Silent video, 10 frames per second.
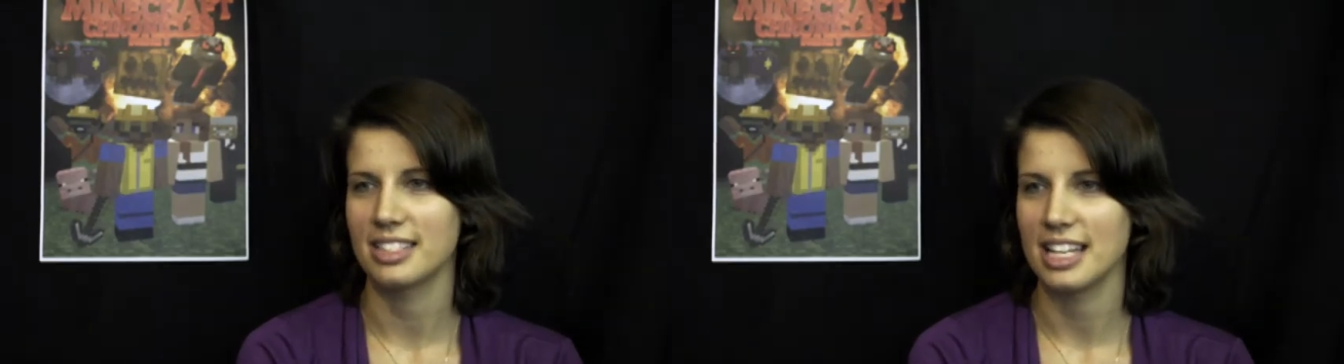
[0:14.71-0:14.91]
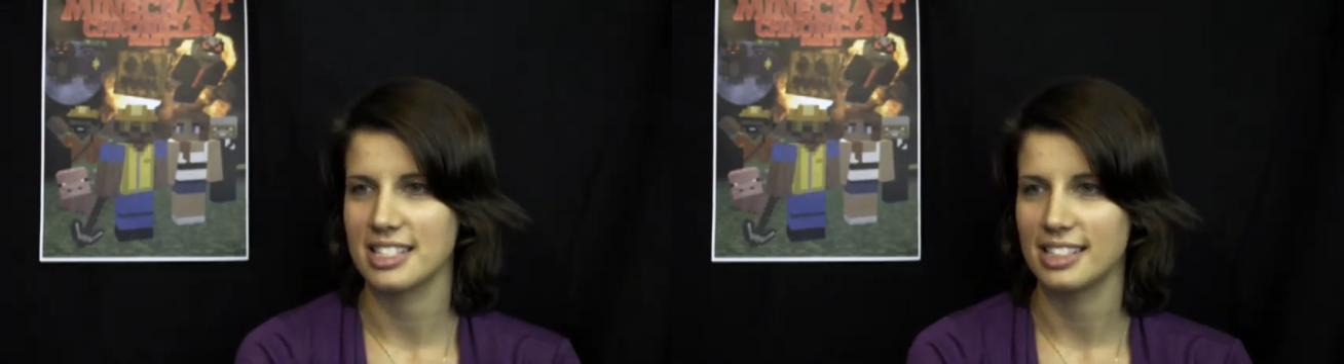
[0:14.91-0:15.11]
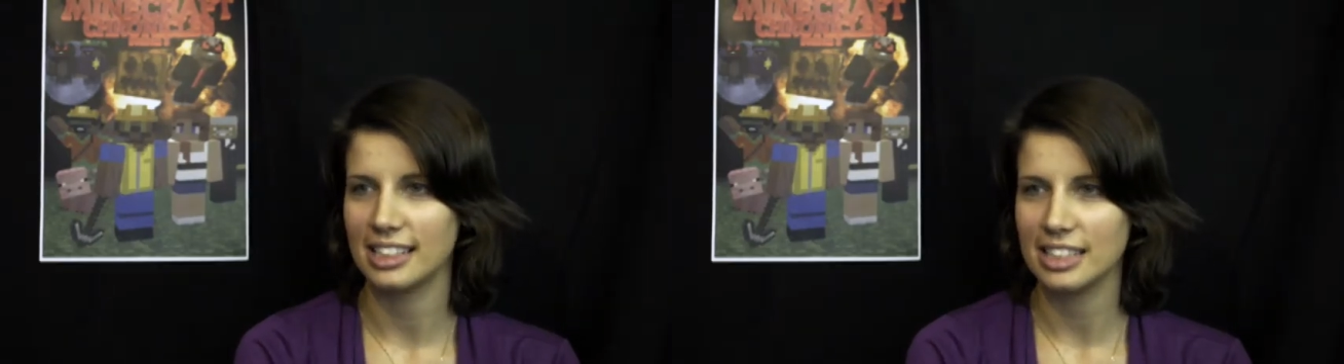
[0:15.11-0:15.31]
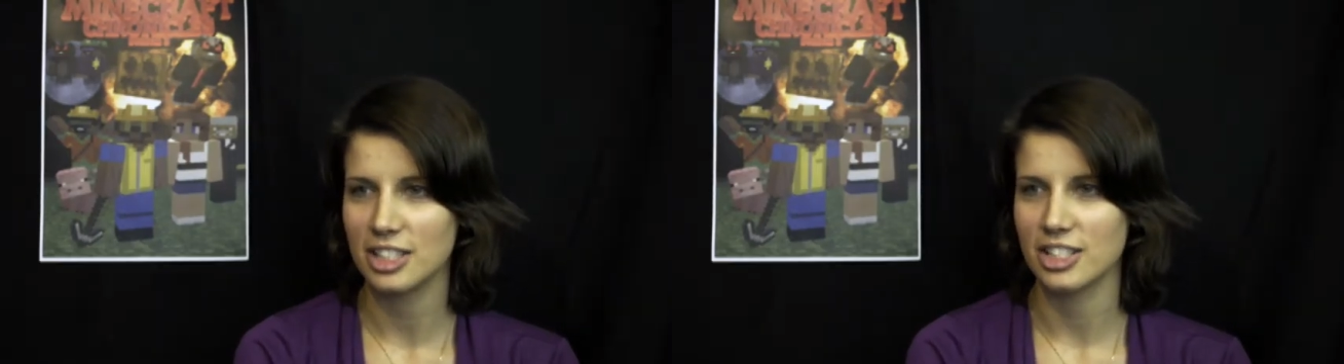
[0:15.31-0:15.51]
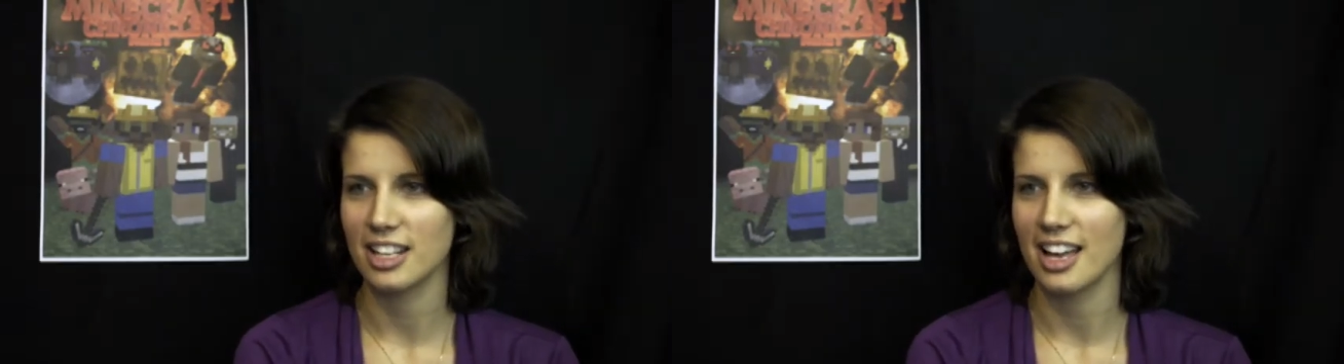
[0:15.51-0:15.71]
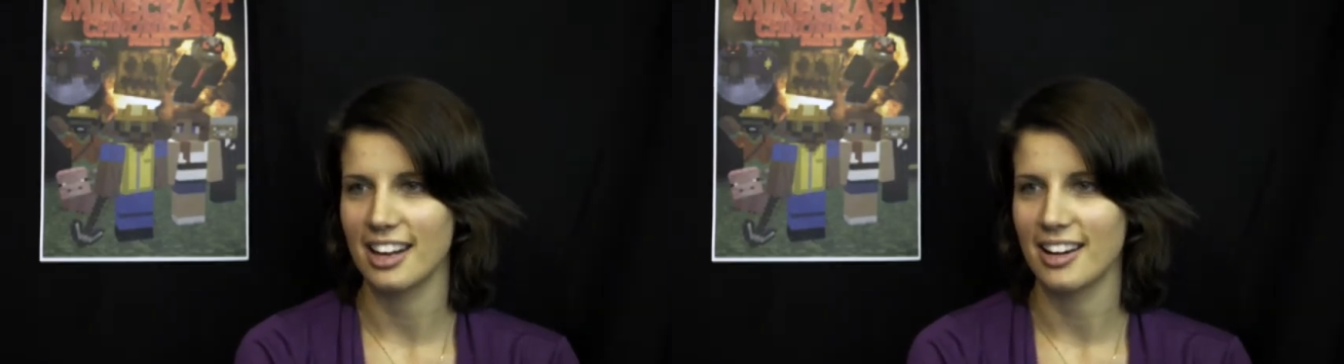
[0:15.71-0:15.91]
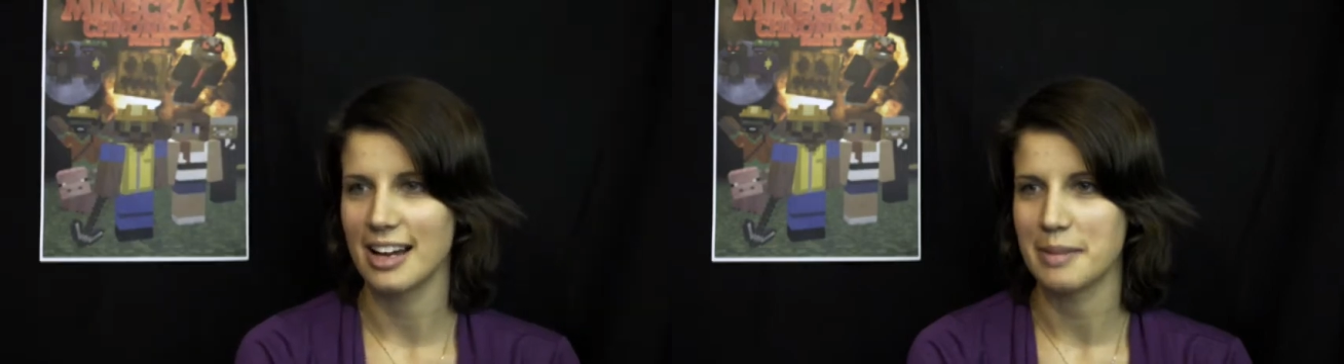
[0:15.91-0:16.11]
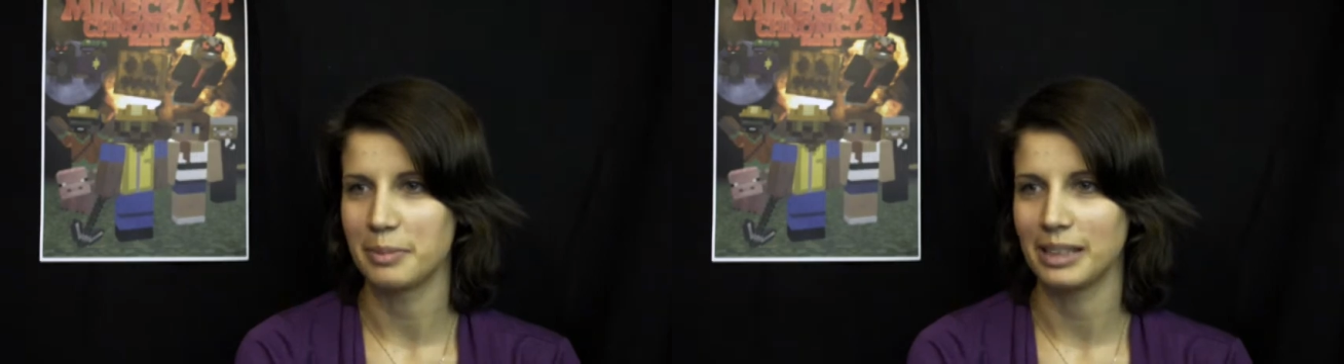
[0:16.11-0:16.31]
Stacey Delich and
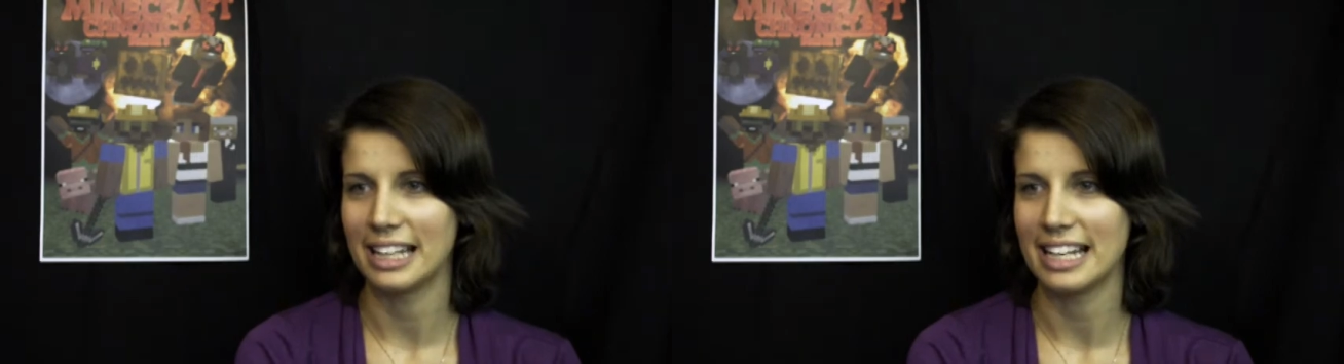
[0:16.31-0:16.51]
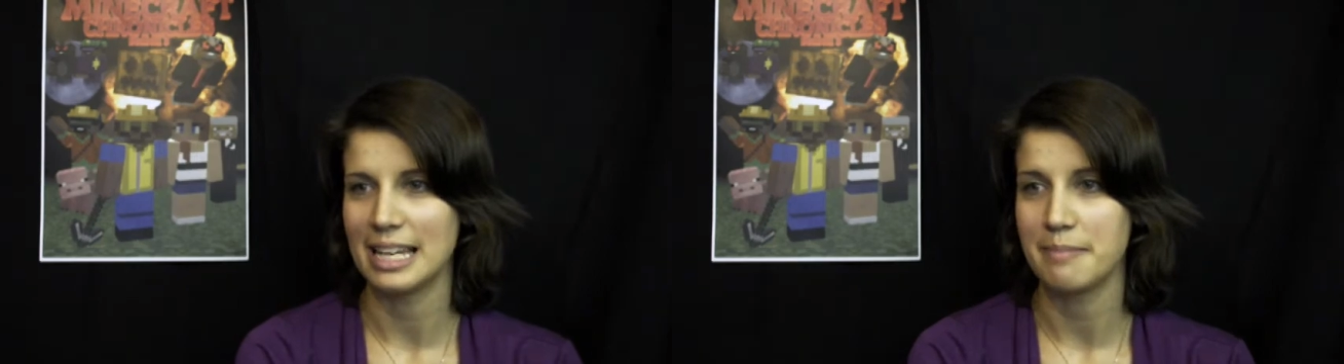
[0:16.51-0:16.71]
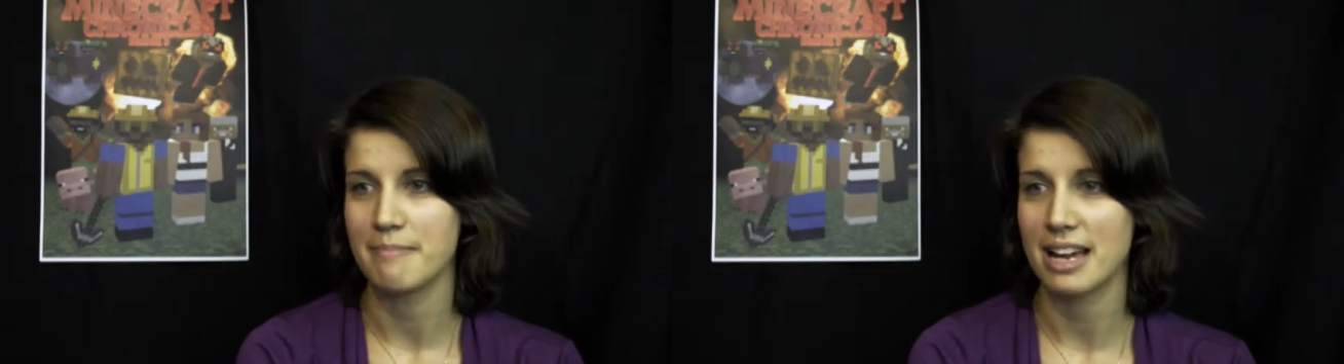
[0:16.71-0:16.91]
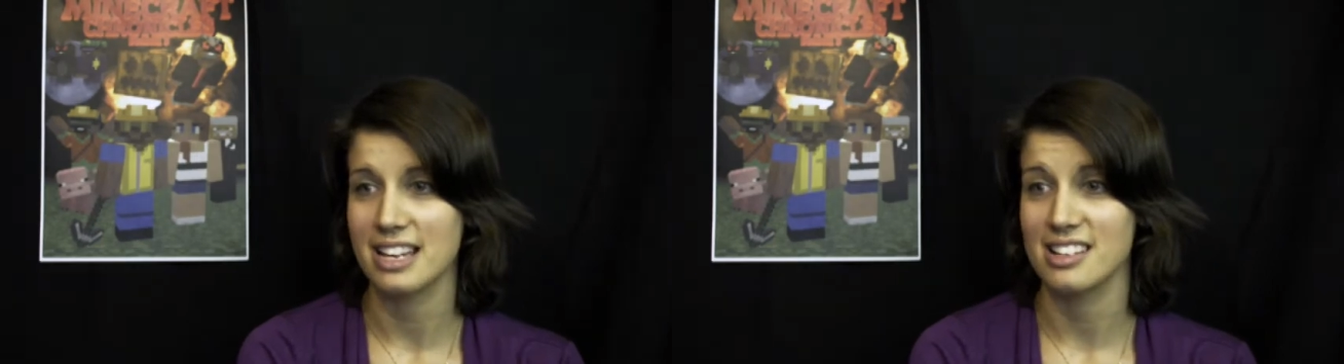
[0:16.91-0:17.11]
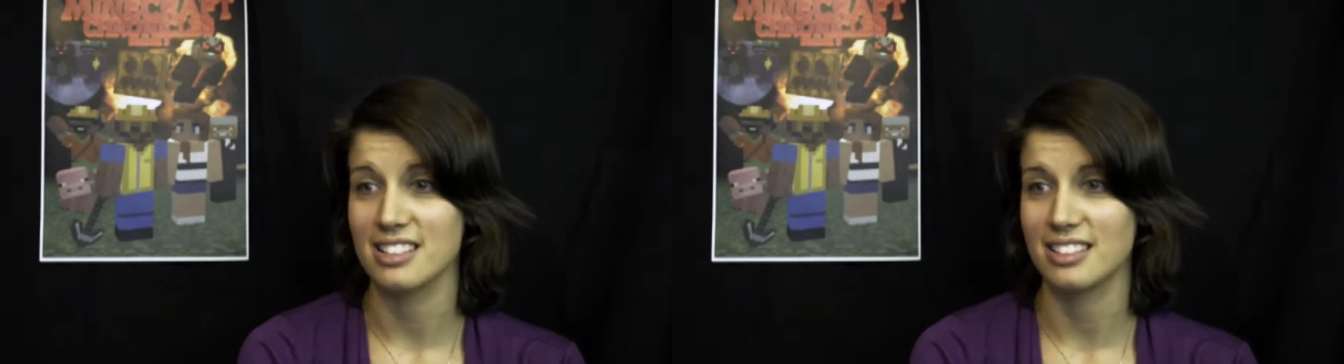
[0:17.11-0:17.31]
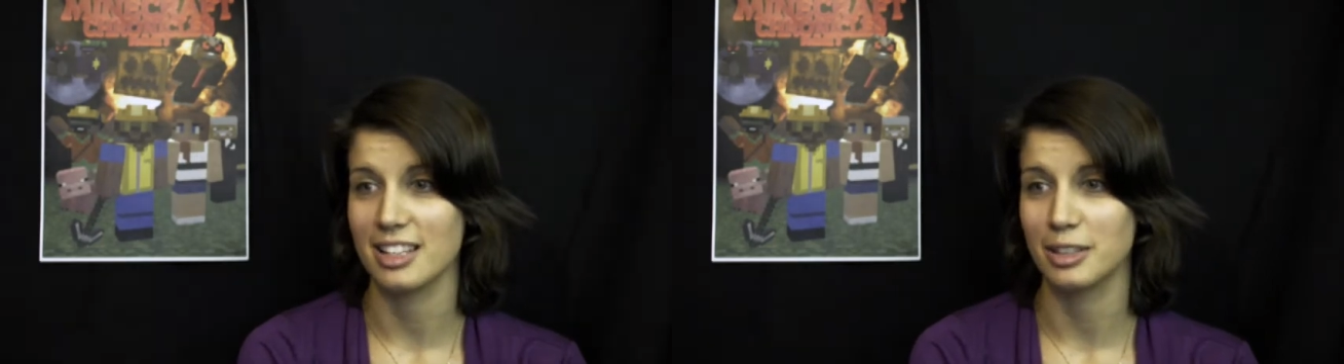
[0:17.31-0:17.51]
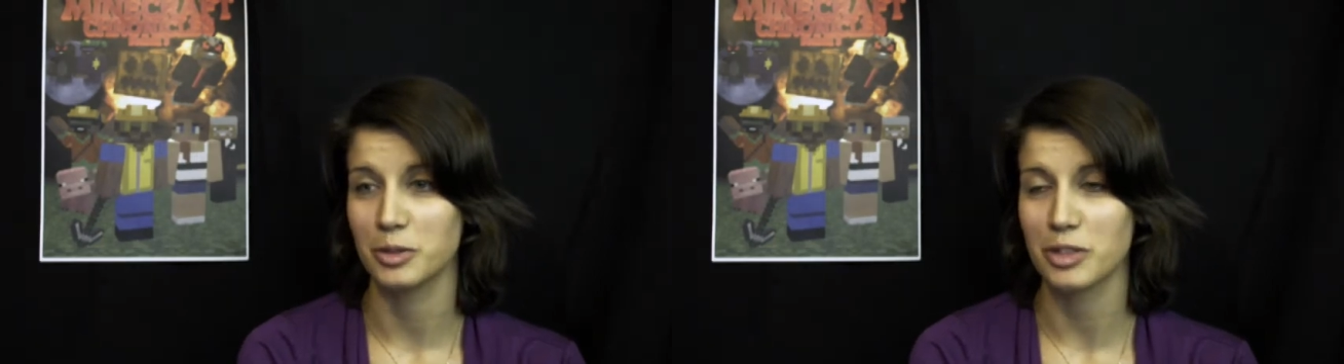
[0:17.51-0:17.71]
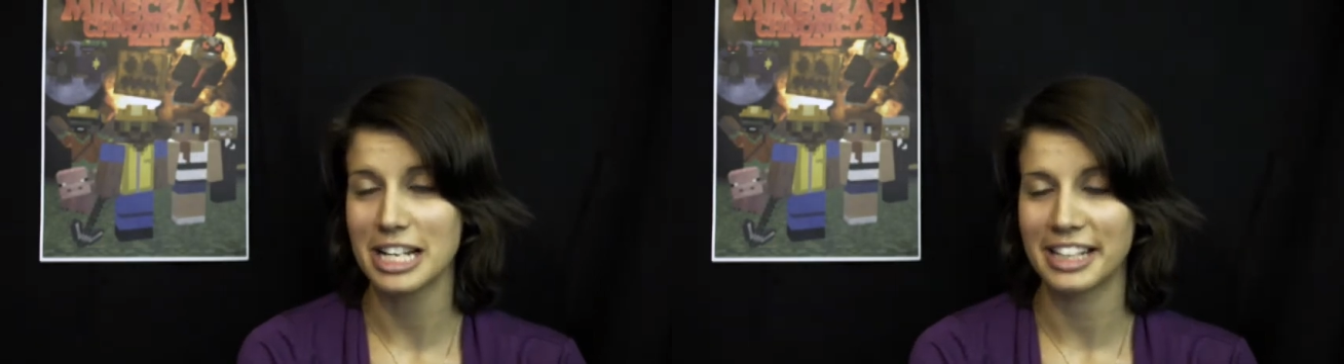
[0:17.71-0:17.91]
I play Maize El
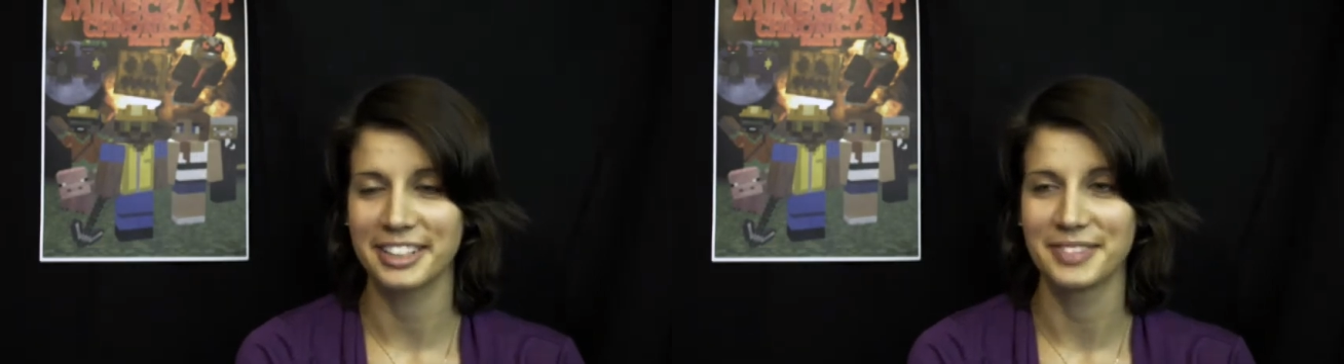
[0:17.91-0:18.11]
Rig.